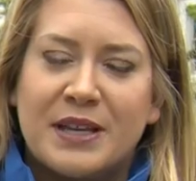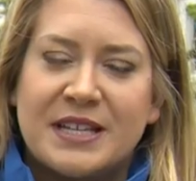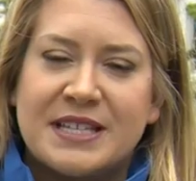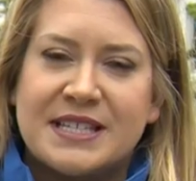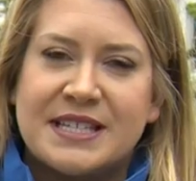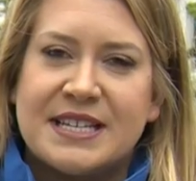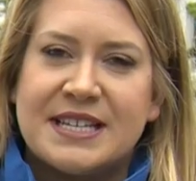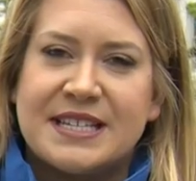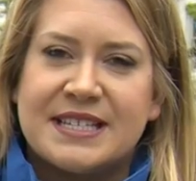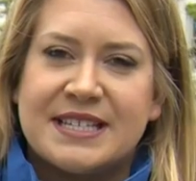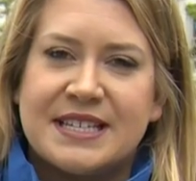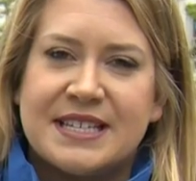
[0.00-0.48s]

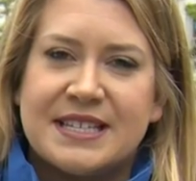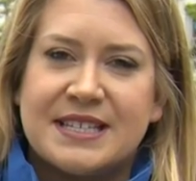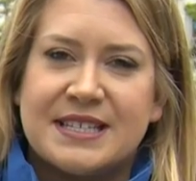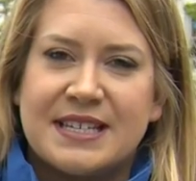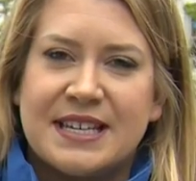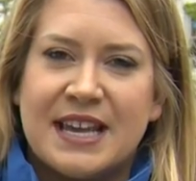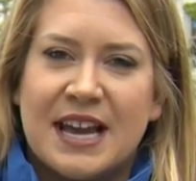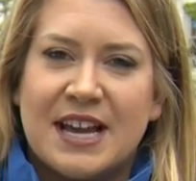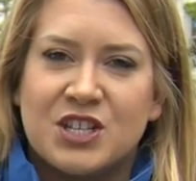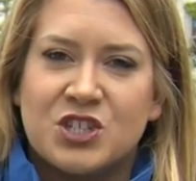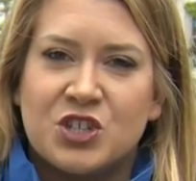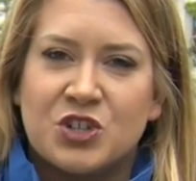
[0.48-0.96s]

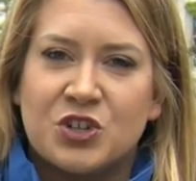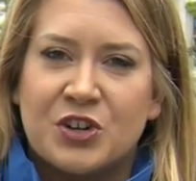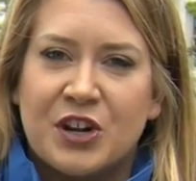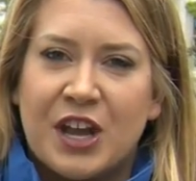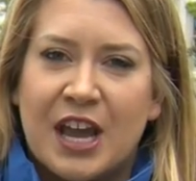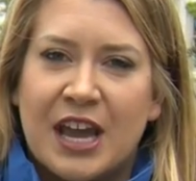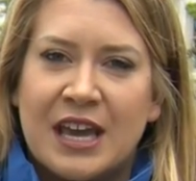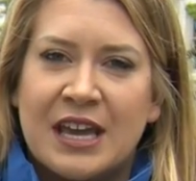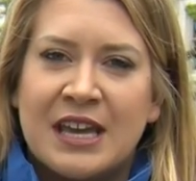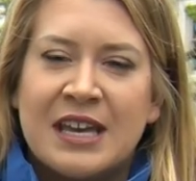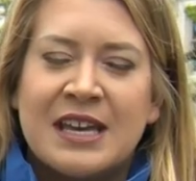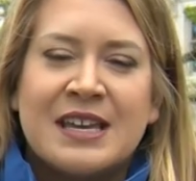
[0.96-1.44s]
businesses
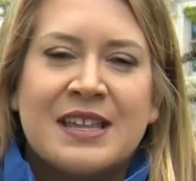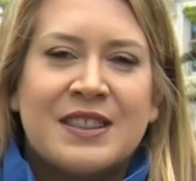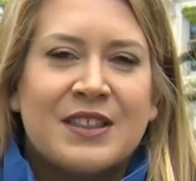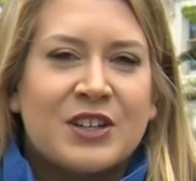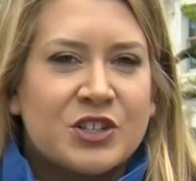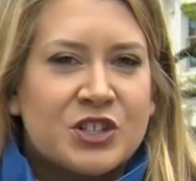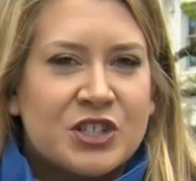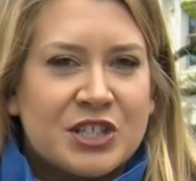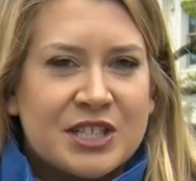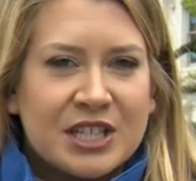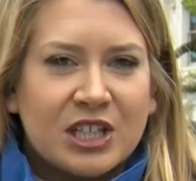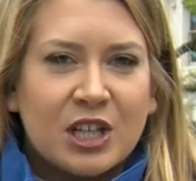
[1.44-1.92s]
yesterday,
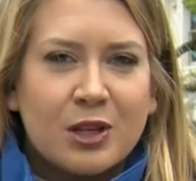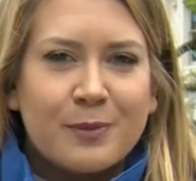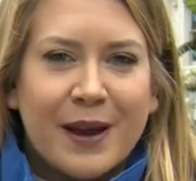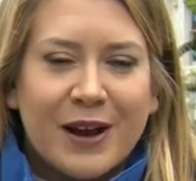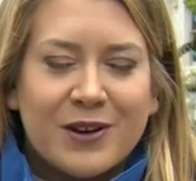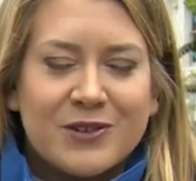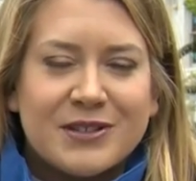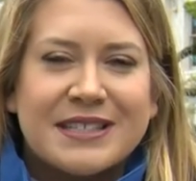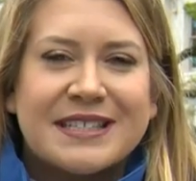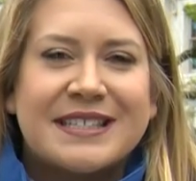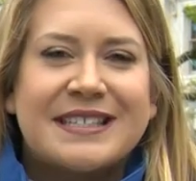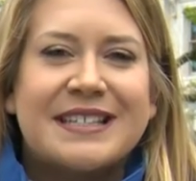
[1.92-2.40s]
there's still
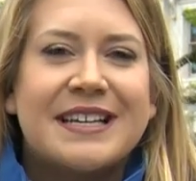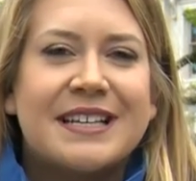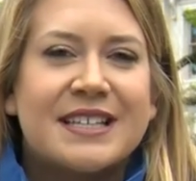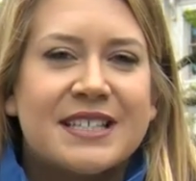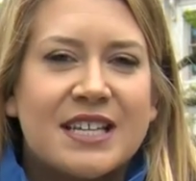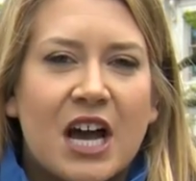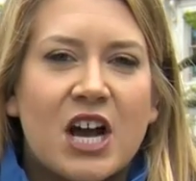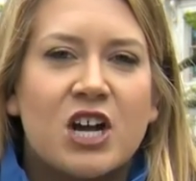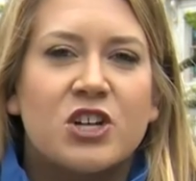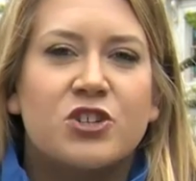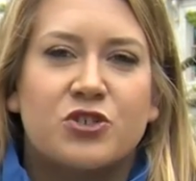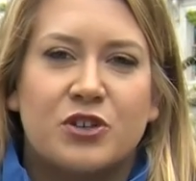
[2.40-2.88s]
about
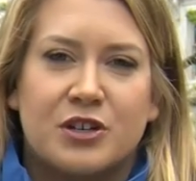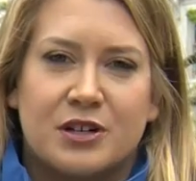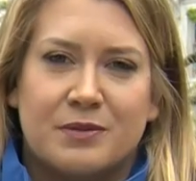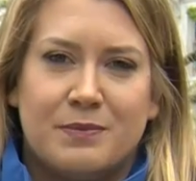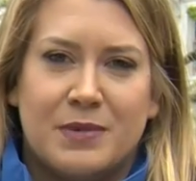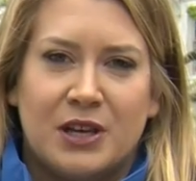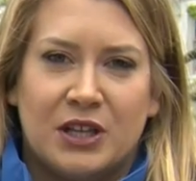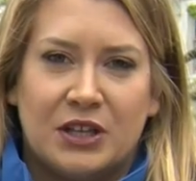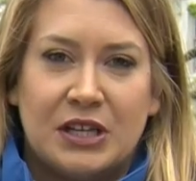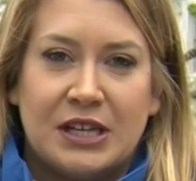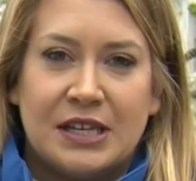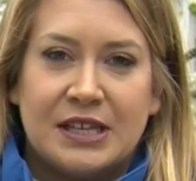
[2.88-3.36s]
600
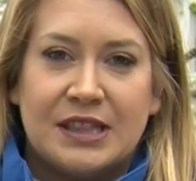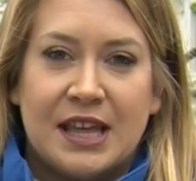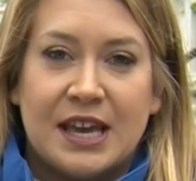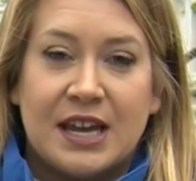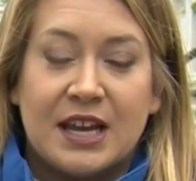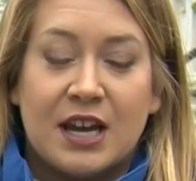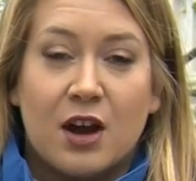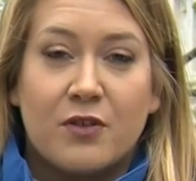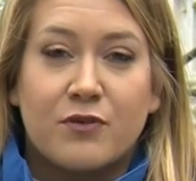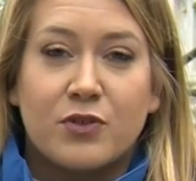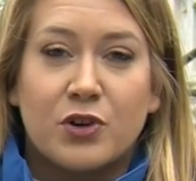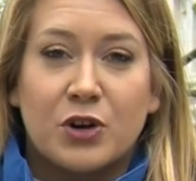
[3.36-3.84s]
million
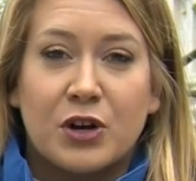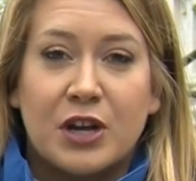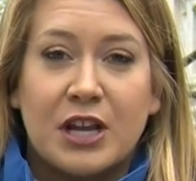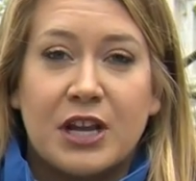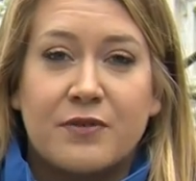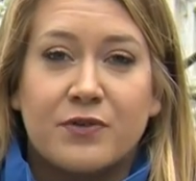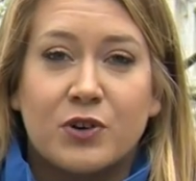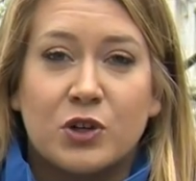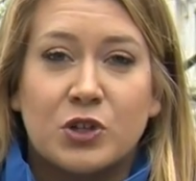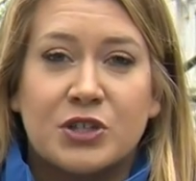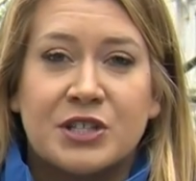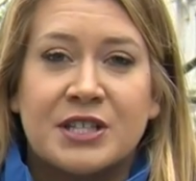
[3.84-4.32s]
that Governor
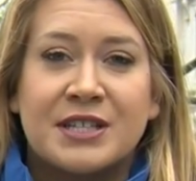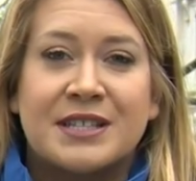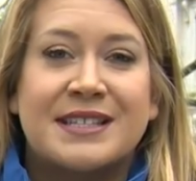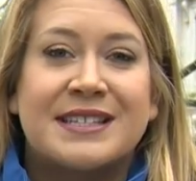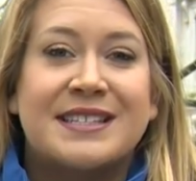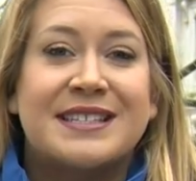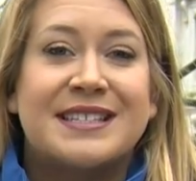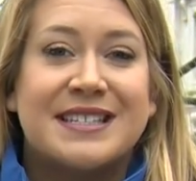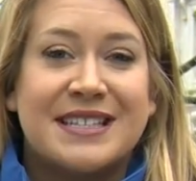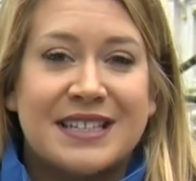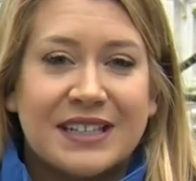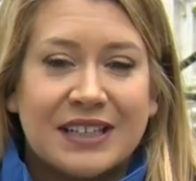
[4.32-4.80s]
Evers
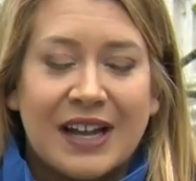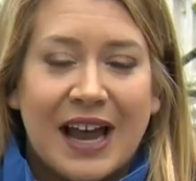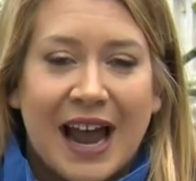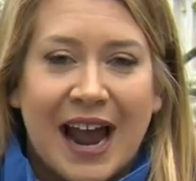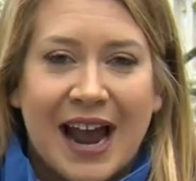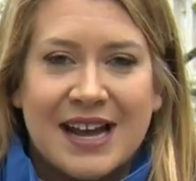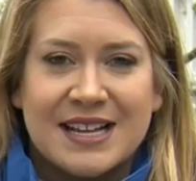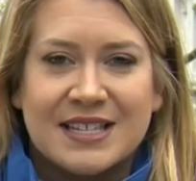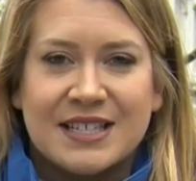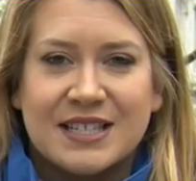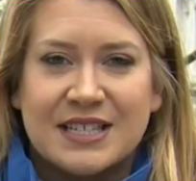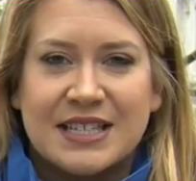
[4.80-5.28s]
still
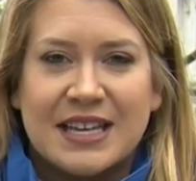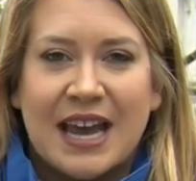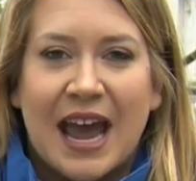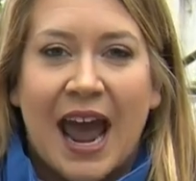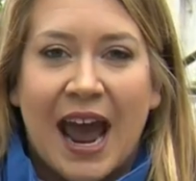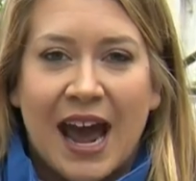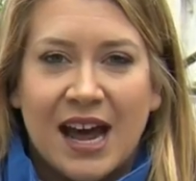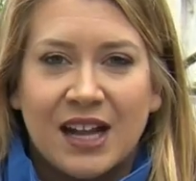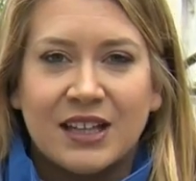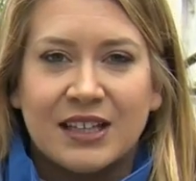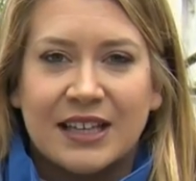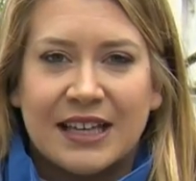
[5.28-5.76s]
has
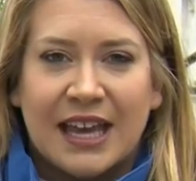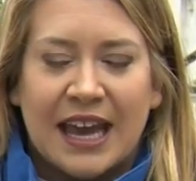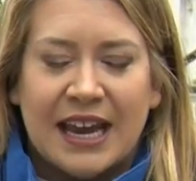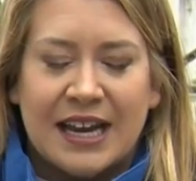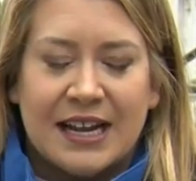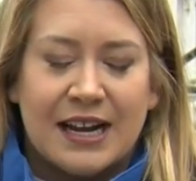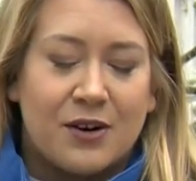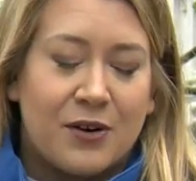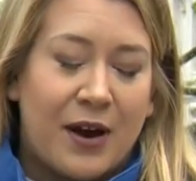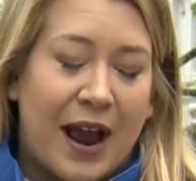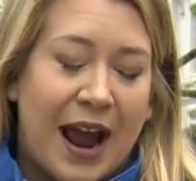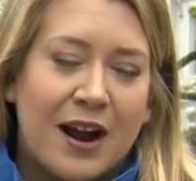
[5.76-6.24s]
to
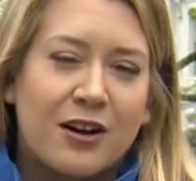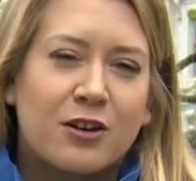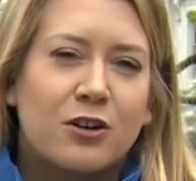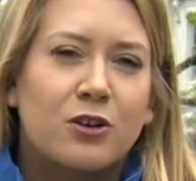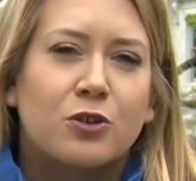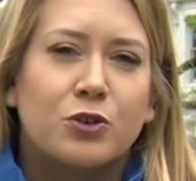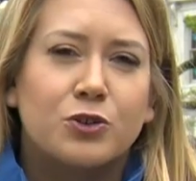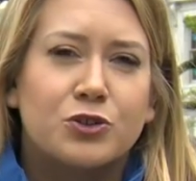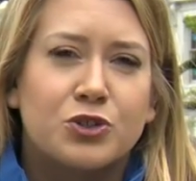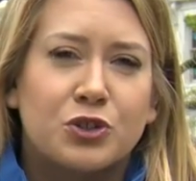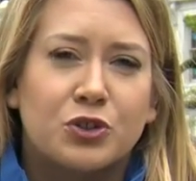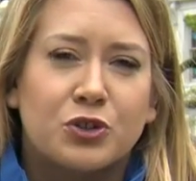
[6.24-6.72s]
allocate. Now,
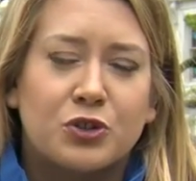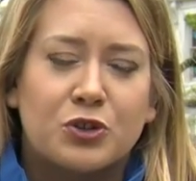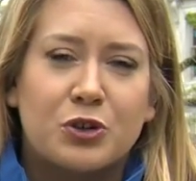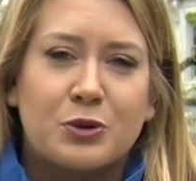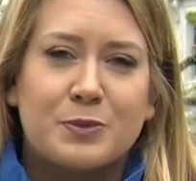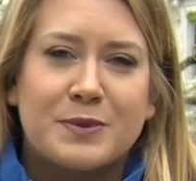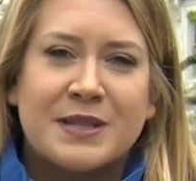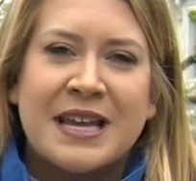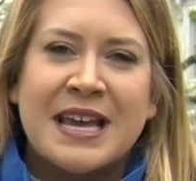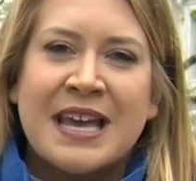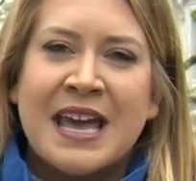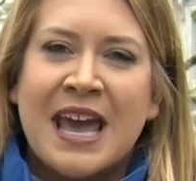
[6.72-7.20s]
agriculture
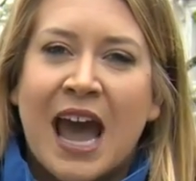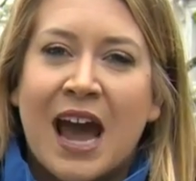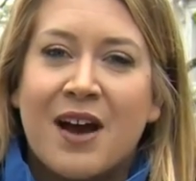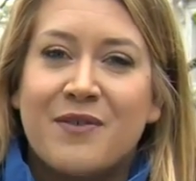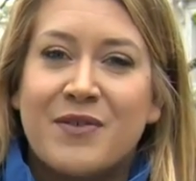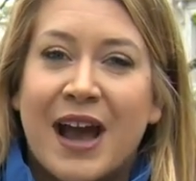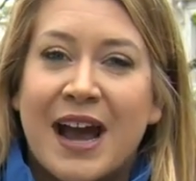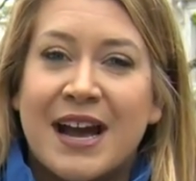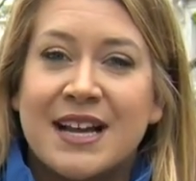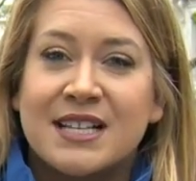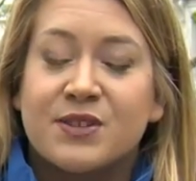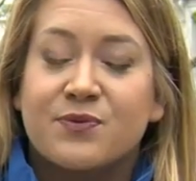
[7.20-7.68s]
groups
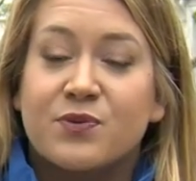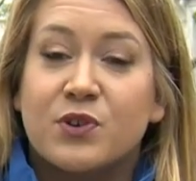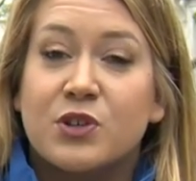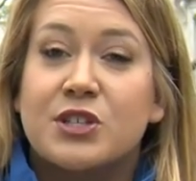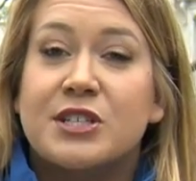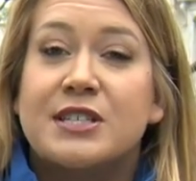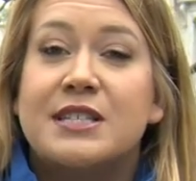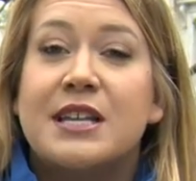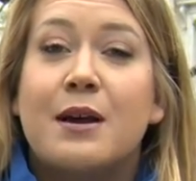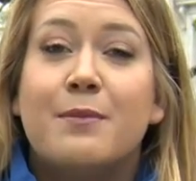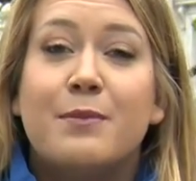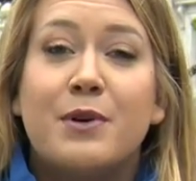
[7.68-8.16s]
have asked for
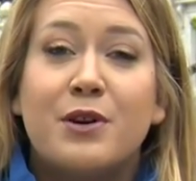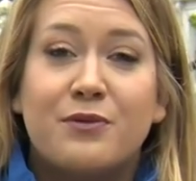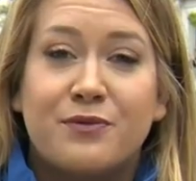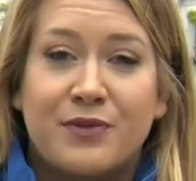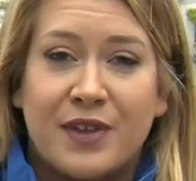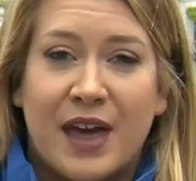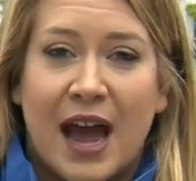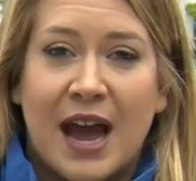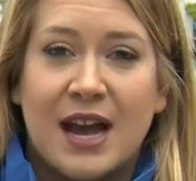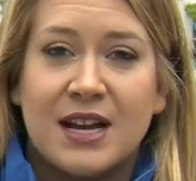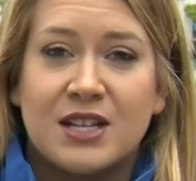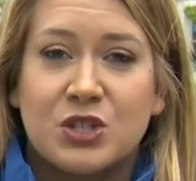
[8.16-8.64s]
some of
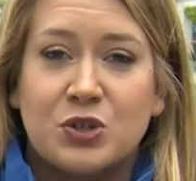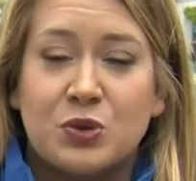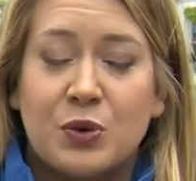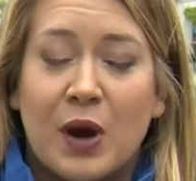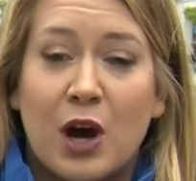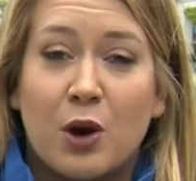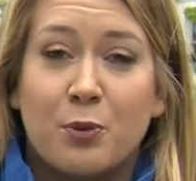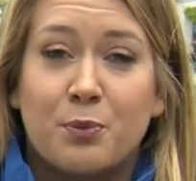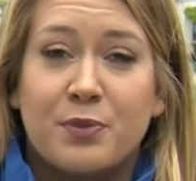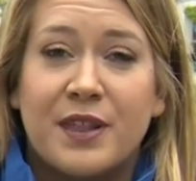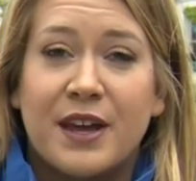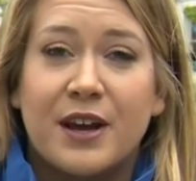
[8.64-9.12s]
that to
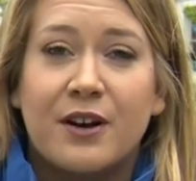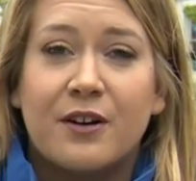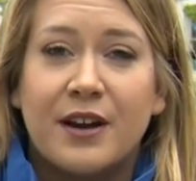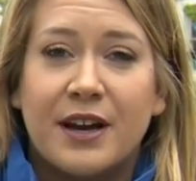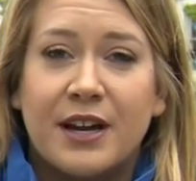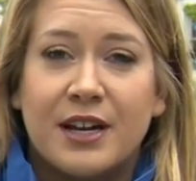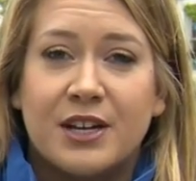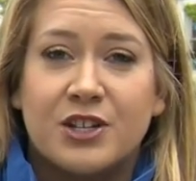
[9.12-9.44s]
help their